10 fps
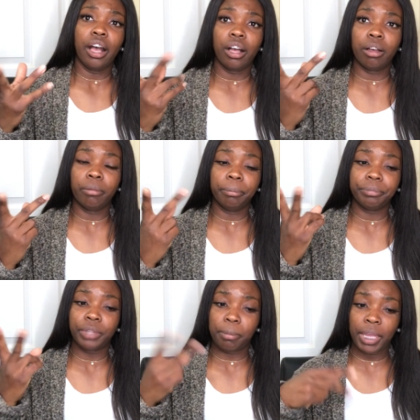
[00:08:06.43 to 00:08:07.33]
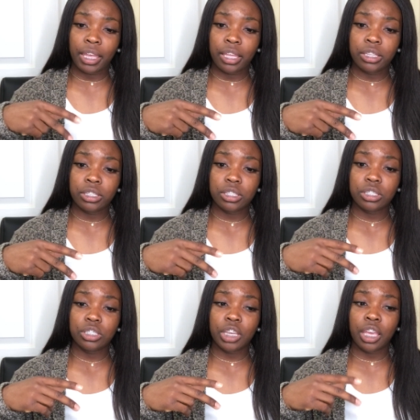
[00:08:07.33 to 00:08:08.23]
um, the
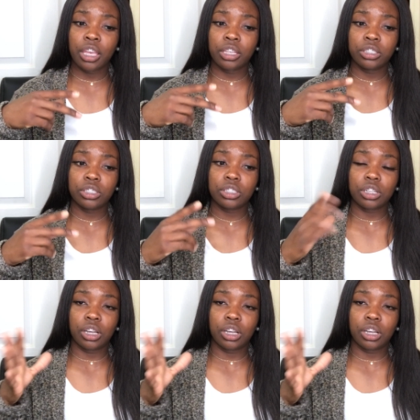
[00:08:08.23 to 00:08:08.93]
bands changed.